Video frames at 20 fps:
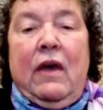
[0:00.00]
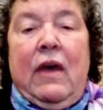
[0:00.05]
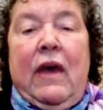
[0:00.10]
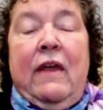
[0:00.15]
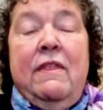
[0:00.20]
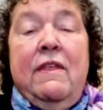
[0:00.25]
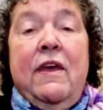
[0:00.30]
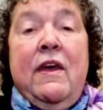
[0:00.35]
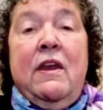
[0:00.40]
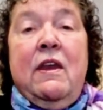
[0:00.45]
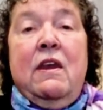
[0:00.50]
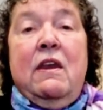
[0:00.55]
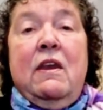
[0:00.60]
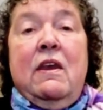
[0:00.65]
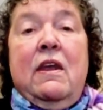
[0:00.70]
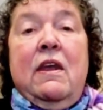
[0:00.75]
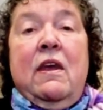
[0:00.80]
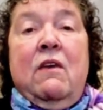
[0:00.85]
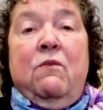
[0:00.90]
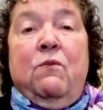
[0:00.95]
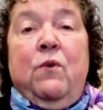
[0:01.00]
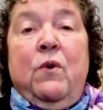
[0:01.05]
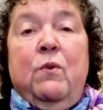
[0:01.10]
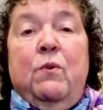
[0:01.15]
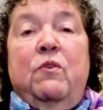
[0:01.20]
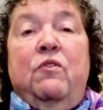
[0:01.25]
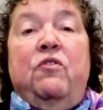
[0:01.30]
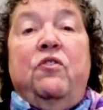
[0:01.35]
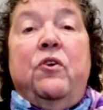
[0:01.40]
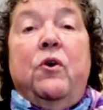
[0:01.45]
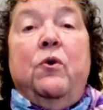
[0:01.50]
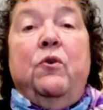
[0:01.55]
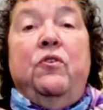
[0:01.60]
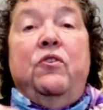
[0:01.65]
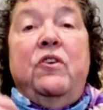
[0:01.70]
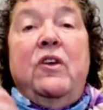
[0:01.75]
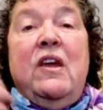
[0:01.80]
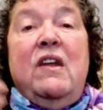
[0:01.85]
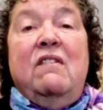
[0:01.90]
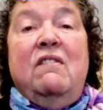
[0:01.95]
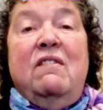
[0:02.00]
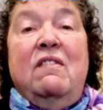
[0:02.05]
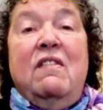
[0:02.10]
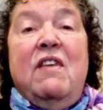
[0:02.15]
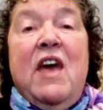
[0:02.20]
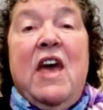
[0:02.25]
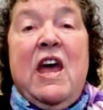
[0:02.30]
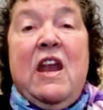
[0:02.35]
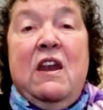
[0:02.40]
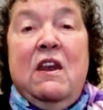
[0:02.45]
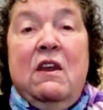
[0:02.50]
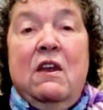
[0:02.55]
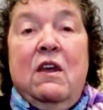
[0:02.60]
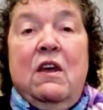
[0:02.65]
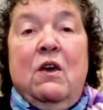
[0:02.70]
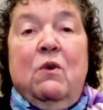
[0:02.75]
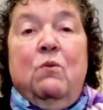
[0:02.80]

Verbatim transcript: And then if we would sow seeds then